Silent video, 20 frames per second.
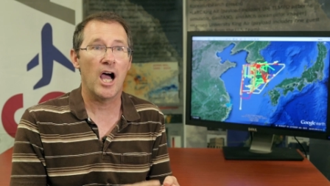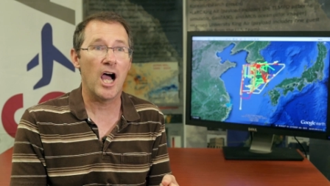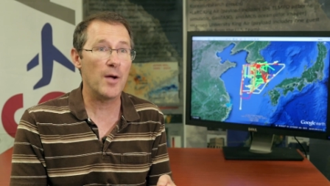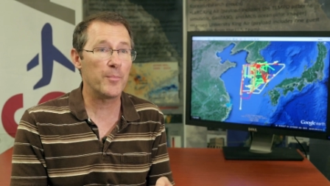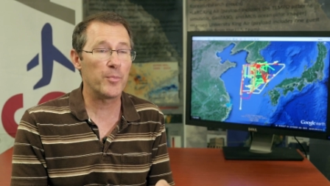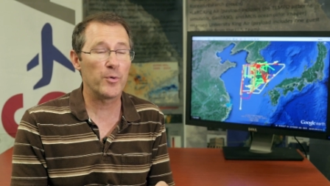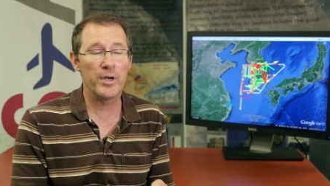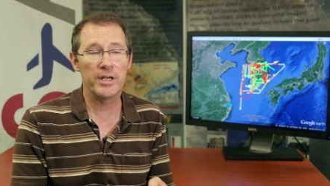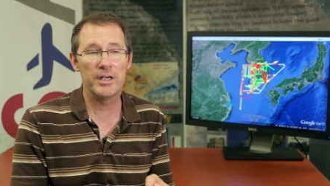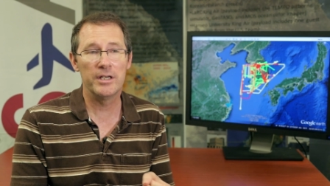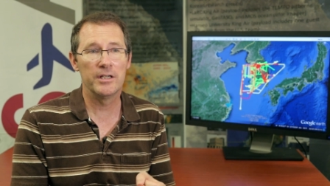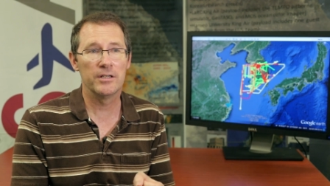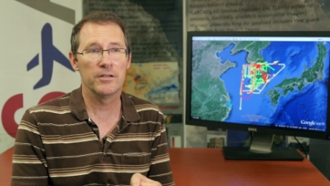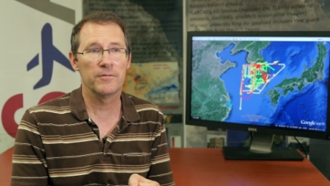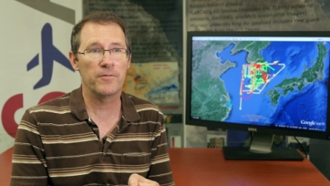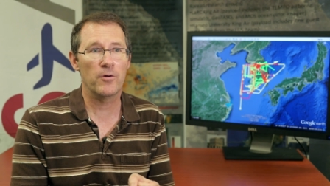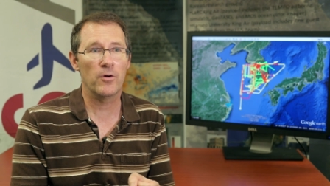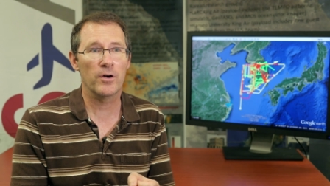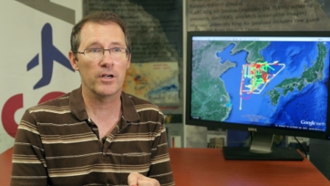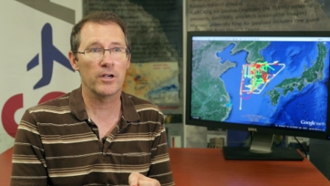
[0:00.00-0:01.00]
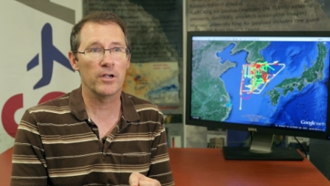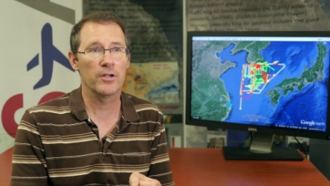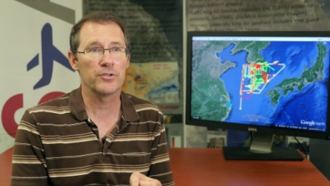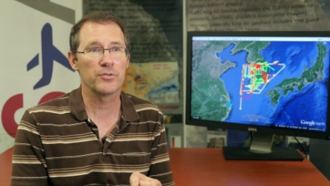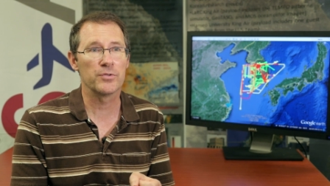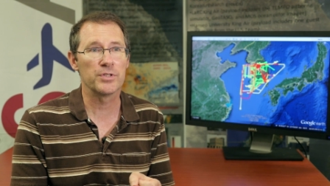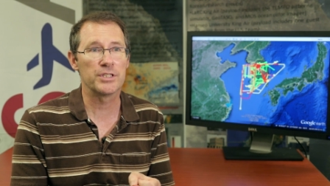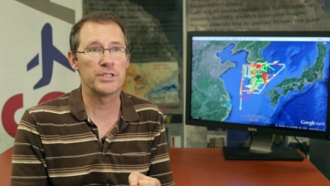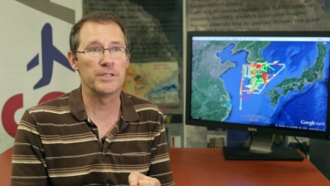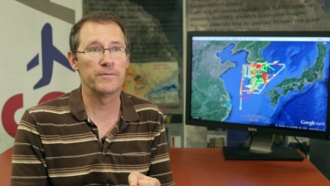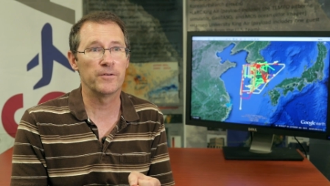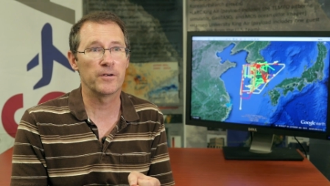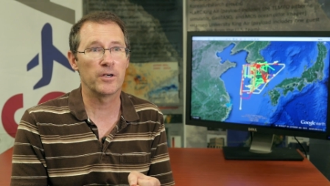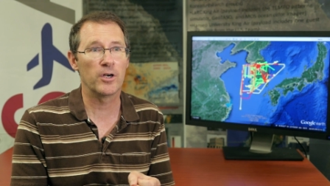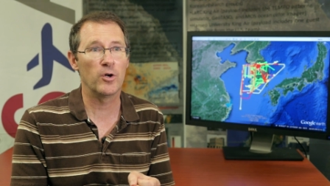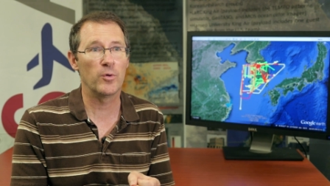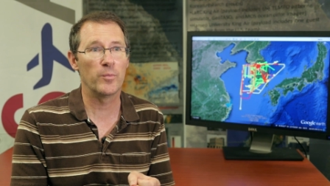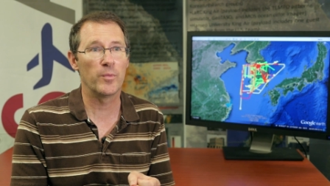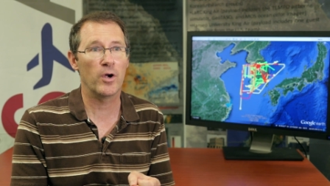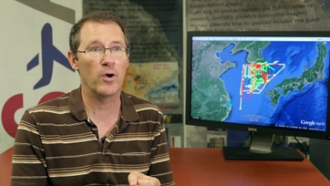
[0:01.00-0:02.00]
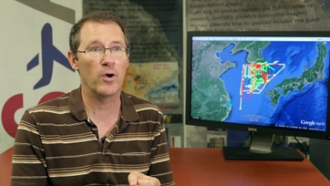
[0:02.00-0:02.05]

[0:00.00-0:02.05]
Operating in a foreign country is difficult